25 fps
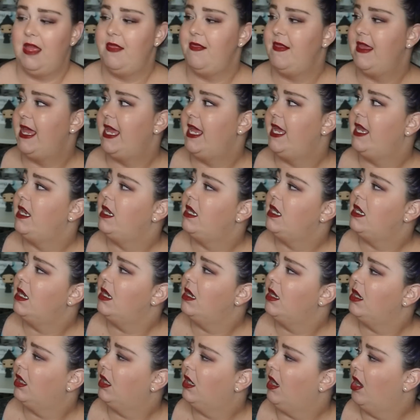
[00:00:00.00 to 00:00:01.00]
And then
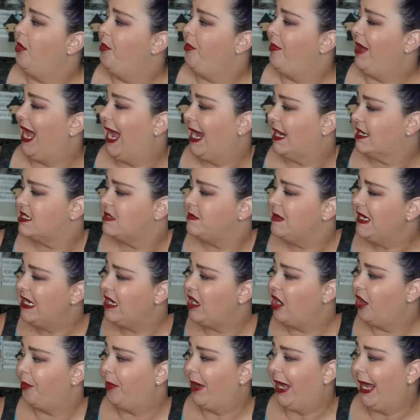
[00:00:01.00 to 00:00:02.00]
Come Back to
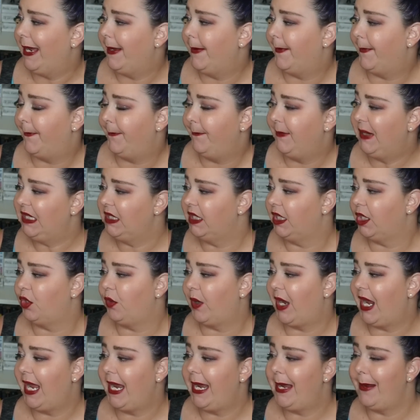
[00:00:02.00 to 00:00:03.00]
Me by Mila
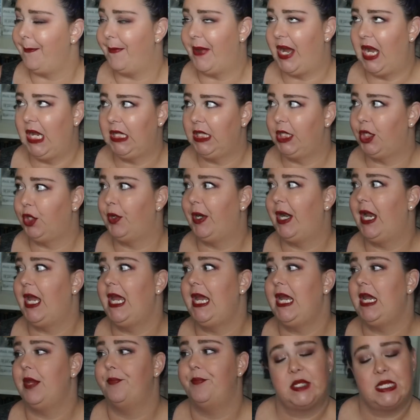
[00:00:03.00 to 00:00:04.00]
Gray, Mila
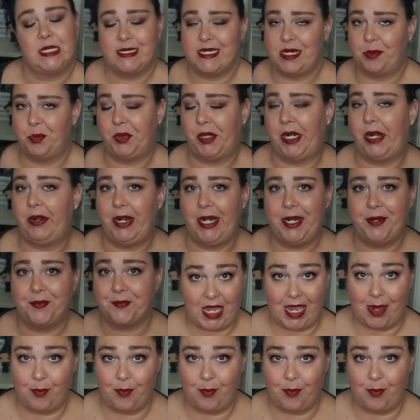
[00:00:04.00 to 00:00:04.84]
Gray, contemporary.